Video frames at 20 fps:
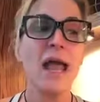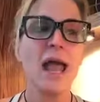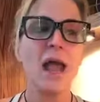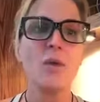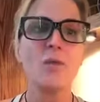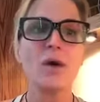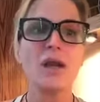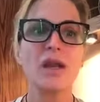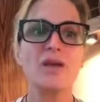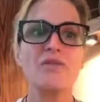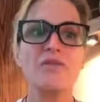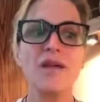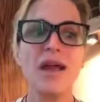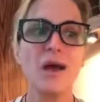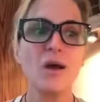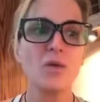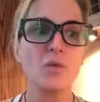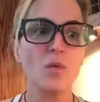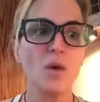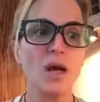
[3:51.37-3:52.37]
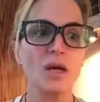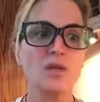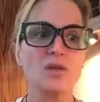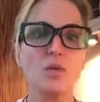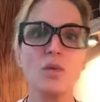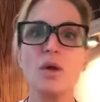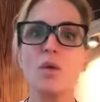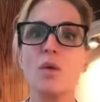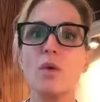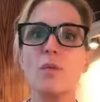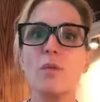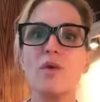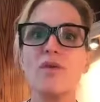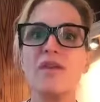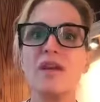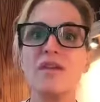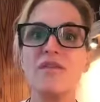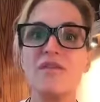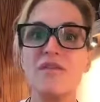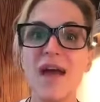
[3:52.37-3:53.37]
And what I found was we were
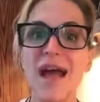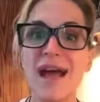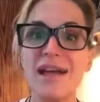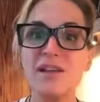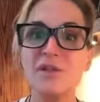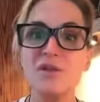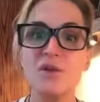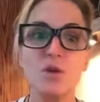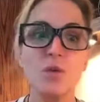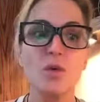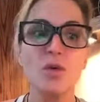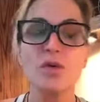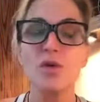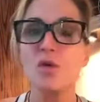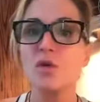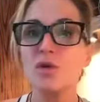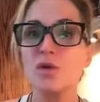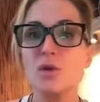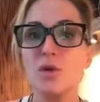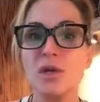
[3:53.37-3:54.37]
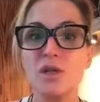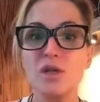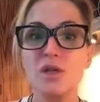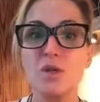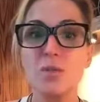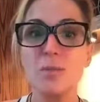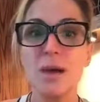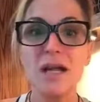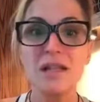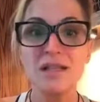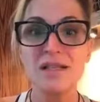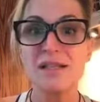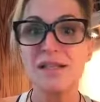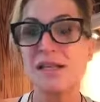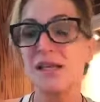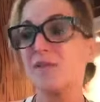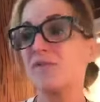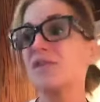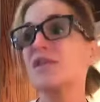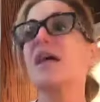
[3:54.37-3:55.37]
moving faster with her doing two butt
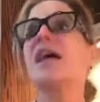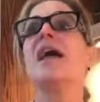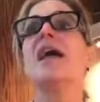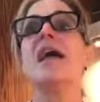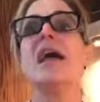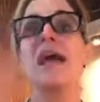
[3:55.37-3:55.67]
sniffs